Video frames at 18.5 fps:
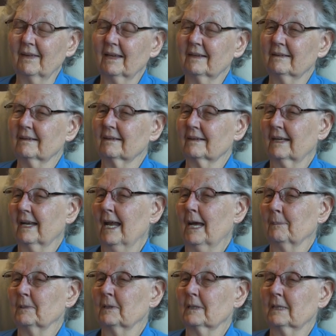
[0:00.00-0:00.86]
then it
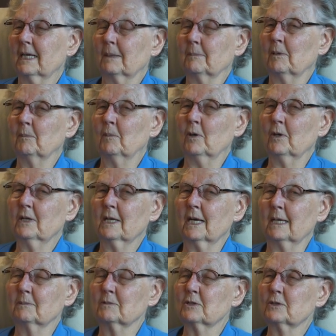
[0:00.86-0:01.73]
happened a couple more
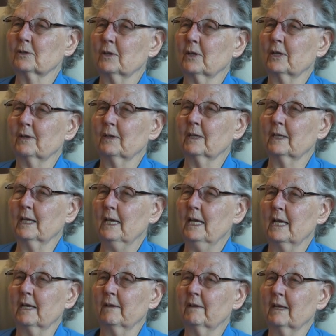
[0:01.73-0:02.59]
times during the
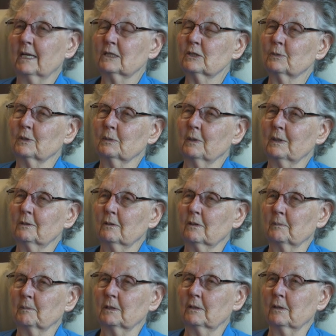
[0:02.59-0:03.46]
day, and that's when they
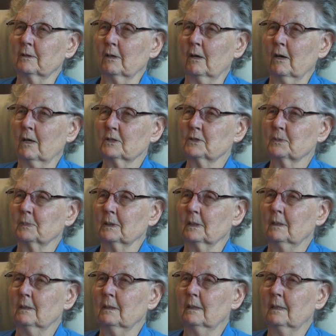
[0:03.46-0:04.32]
took me to the
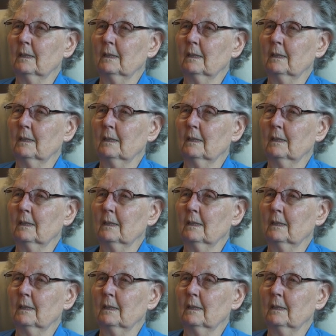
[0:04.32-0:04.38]
hospital.